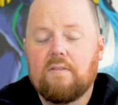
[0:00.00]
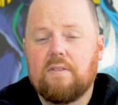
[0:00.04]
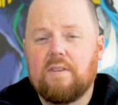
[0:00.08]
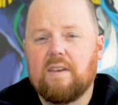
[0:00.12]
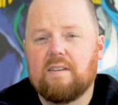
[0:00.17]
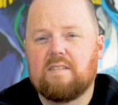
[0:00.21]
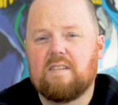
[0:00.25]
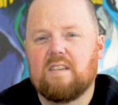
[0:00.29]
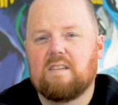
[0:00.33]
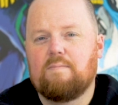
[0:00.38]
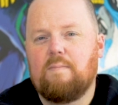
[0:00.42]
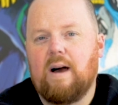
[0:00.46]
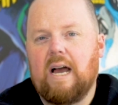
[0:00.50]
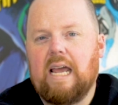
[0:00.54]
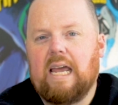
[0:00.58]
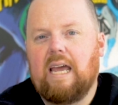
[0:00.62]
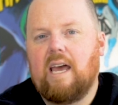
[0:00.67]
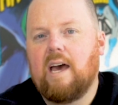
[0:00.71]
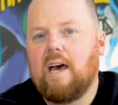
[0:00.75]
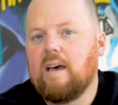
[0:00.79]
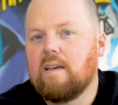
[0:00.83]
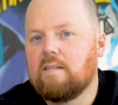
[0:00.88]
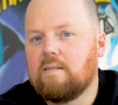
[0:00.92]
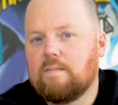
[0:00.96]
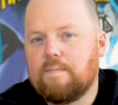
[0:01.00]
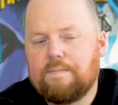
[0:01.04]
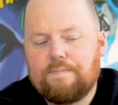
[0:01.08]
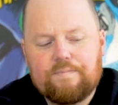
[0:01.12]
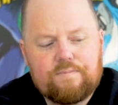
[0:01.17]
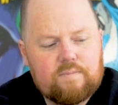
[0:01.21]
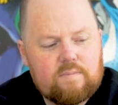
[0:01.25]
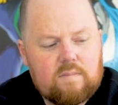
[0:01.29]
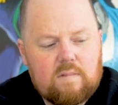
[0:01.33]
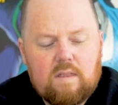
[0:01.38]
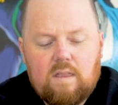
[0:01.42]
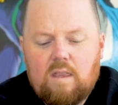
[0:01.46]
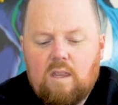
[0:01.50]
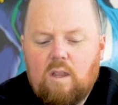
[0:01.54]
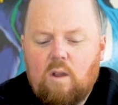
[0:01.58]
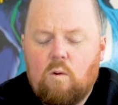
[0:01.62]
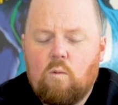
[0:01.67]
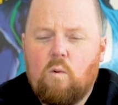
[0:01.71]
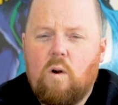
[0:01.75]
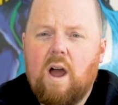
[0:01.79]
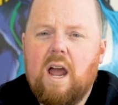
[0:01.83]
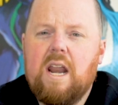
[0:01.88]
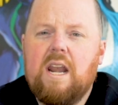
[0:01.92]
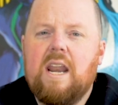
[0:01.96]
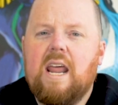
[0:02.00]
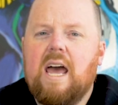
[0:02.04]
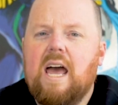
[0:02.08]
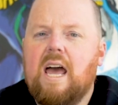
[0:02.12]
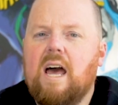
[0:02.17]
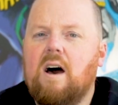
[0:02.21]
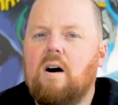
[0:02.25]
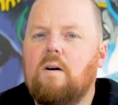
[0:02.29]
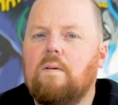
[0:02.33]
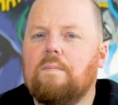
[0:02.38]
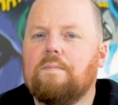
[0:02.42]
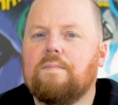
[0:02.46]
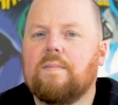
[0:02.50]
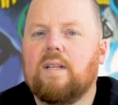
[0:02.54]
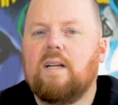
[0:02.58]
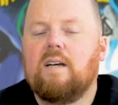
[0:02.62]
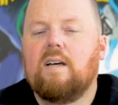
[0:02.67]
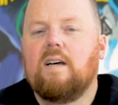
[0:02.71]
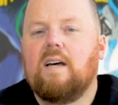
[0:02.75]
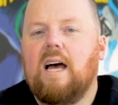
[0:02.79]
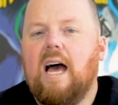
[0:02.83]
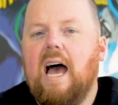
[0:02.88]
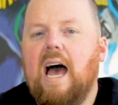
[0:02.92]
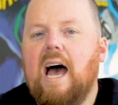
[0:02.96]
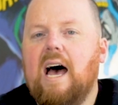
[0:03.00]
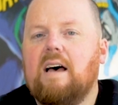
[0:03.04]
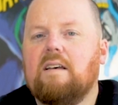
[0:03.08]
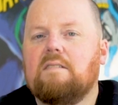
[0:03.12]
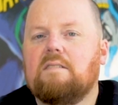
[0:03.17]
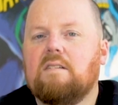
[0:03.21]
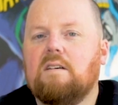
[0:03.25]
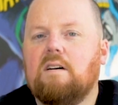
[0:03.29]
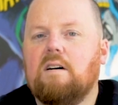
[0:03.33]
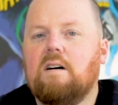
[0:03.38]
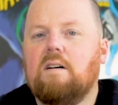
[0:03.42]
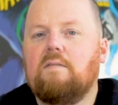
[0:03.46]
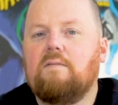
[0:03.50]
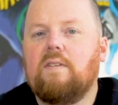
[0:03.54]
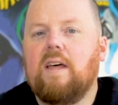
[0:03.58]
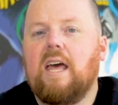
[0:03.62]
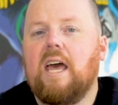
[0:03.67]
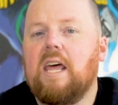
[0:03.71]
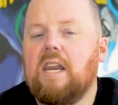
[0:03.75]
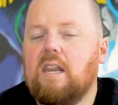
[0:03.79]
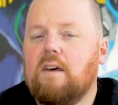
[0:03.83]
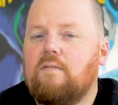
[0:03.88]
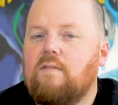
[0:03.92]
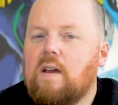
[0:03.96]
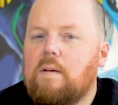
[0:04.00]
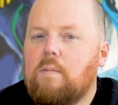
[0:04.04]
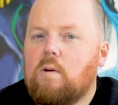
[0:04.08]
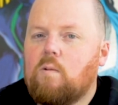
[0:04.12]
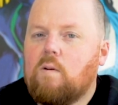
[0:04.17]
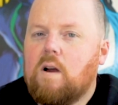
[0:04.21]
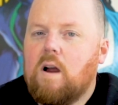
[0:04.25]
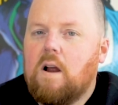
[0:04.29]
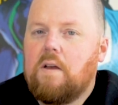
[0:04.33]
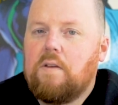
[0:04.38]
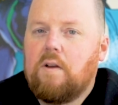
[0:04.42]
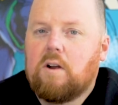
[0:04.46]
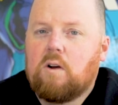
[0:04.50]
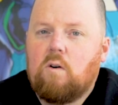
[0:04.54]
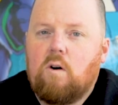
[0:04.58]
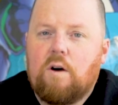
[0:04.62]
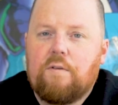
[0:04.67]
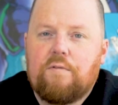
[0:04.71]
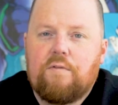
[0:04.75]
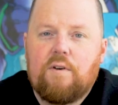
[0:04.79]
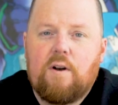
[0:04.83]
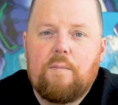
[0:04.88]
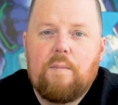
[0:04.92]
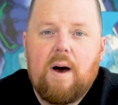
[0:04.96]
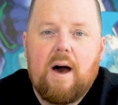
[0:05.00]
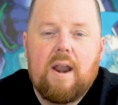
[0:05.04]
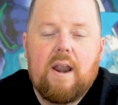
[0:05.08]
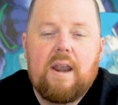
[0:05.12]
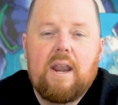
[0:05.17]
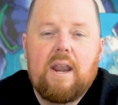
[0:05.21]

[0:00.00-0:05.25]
This is my guess. Right now, as of end of February, they're going for about